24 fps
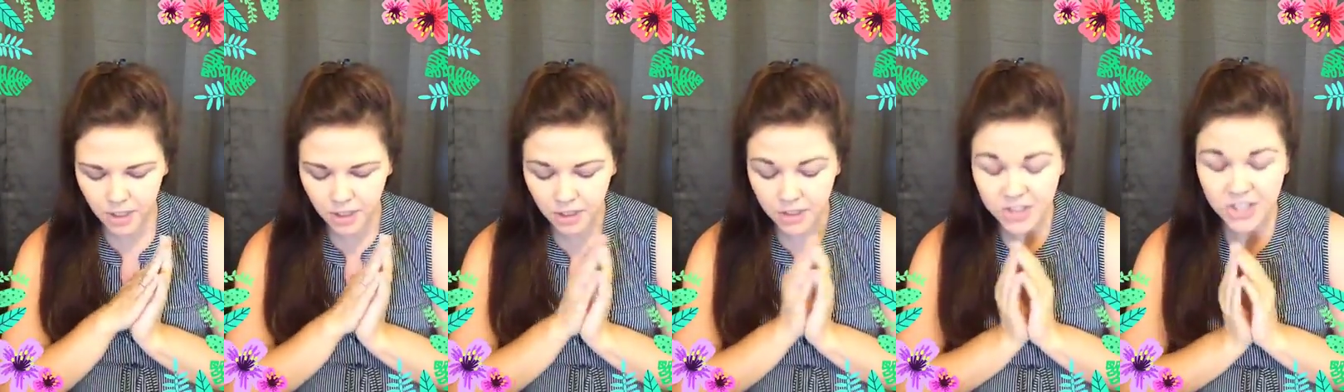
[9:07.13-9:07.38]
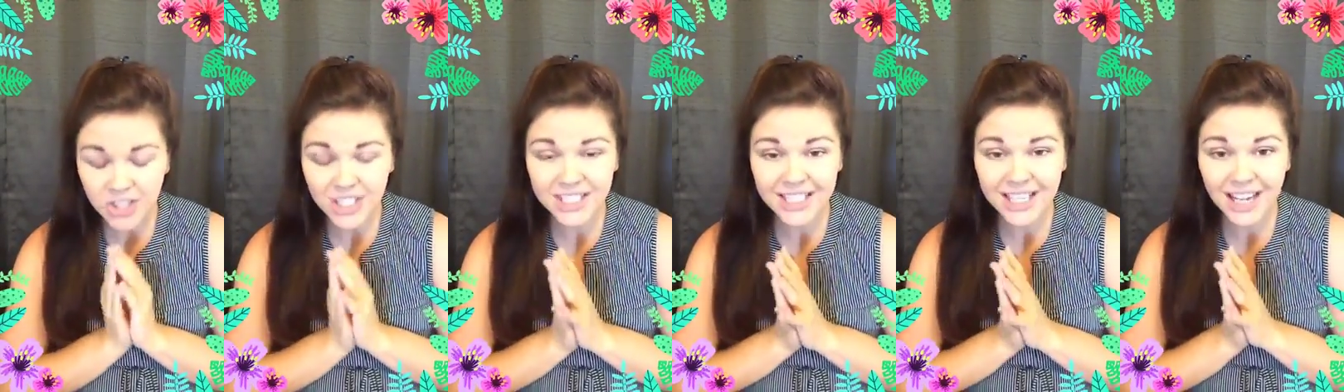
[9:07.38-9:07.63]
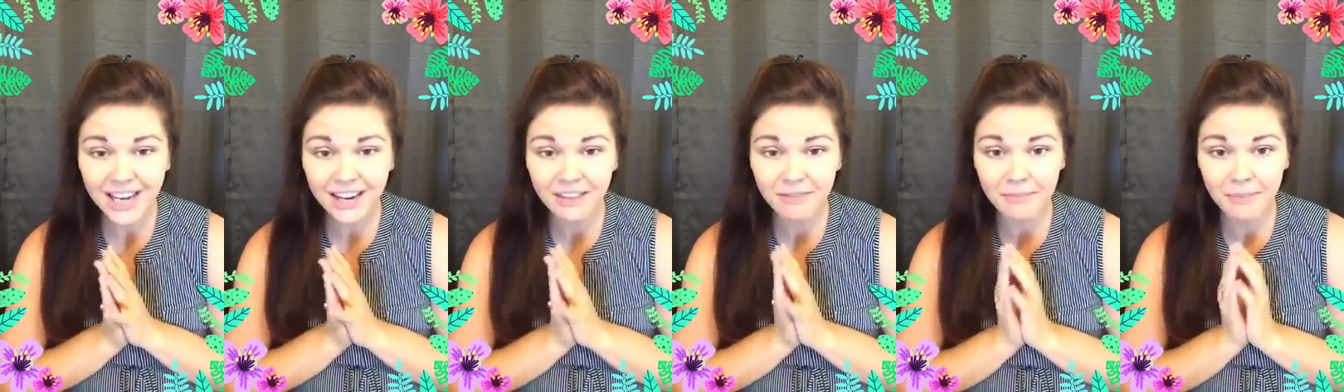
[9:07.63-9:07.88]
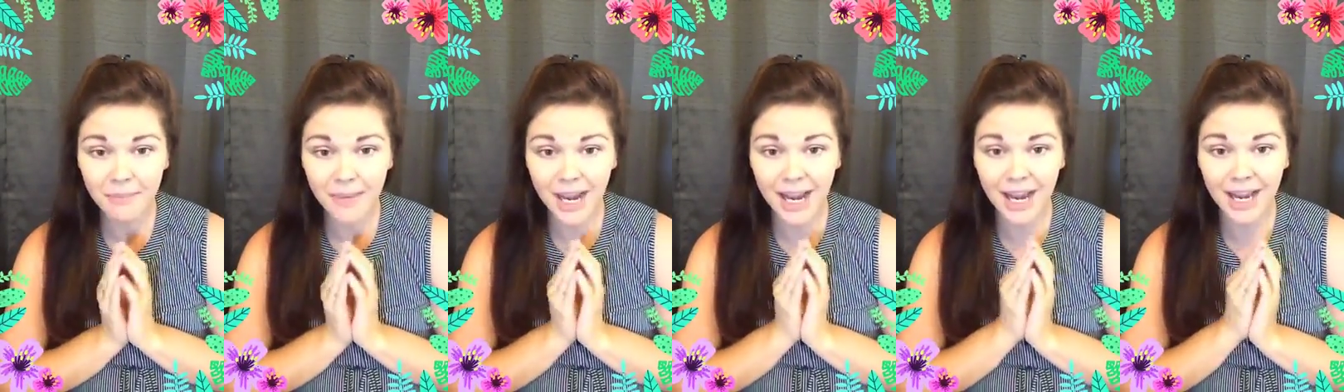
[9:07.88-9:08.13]
So that's kind of
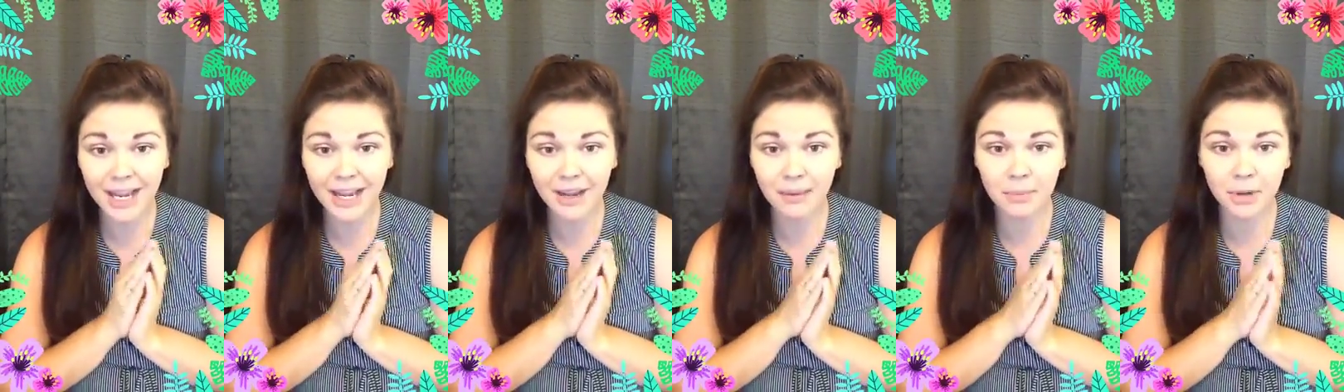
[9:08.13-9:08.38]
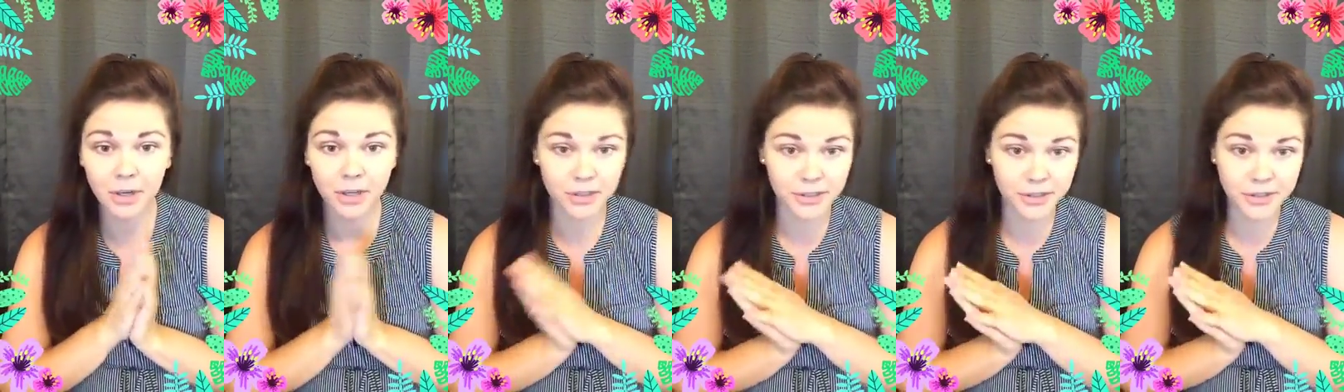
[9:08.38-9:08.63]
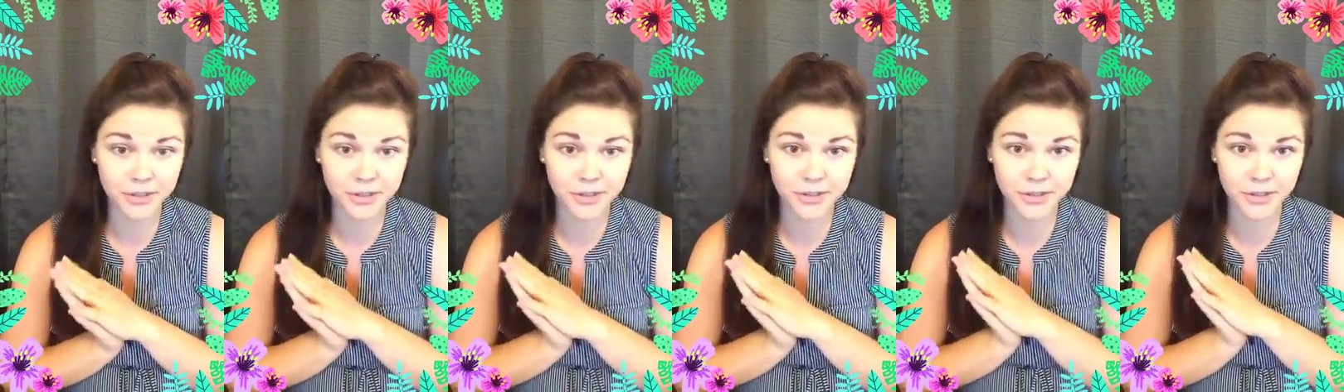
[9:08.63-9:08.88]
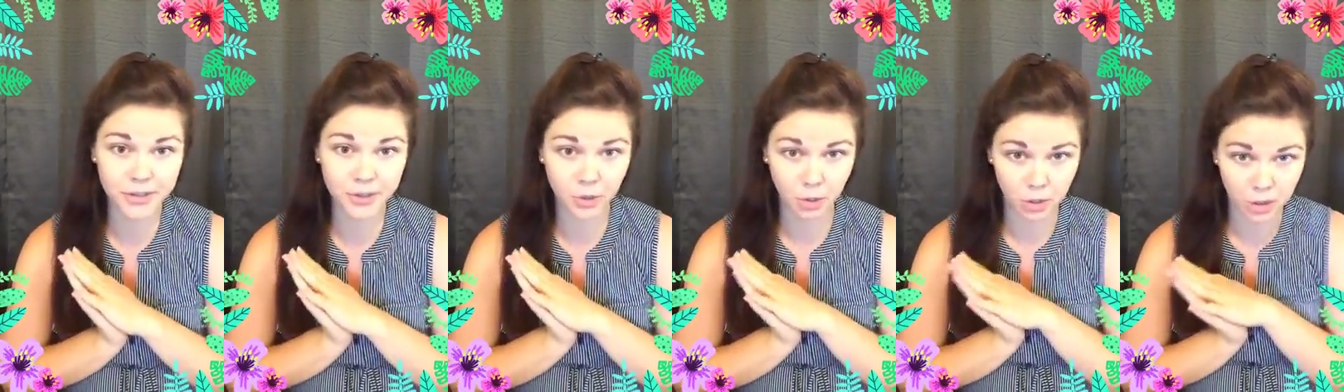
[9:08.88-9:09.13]
my personal
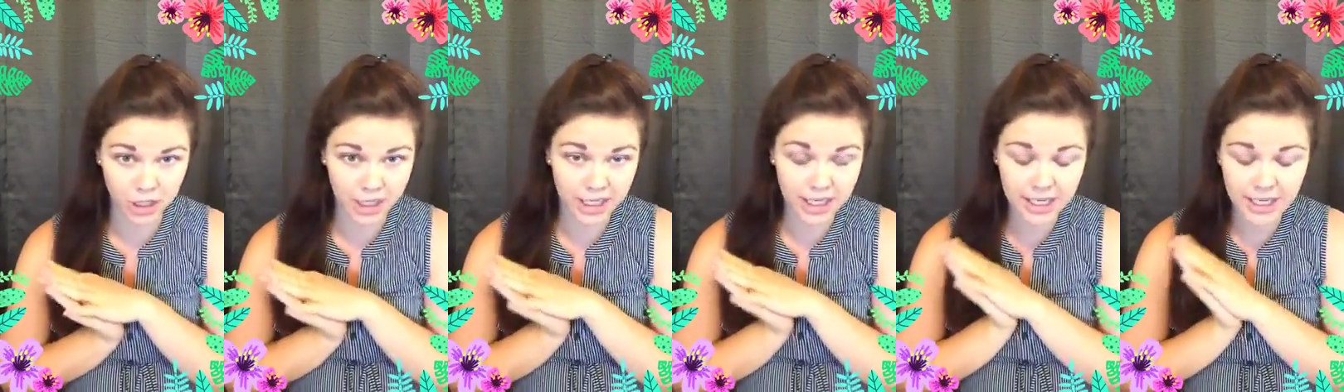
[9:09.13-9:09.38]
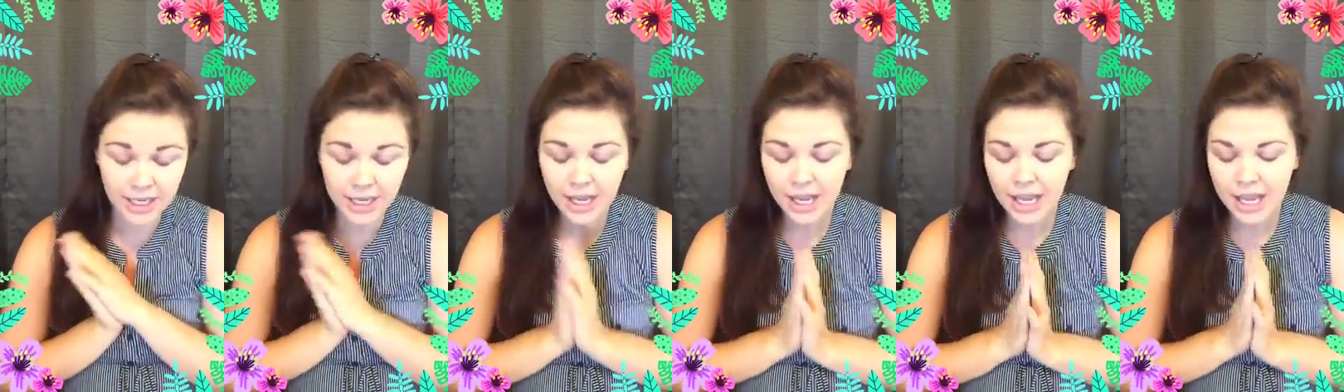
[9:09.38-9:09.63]
story.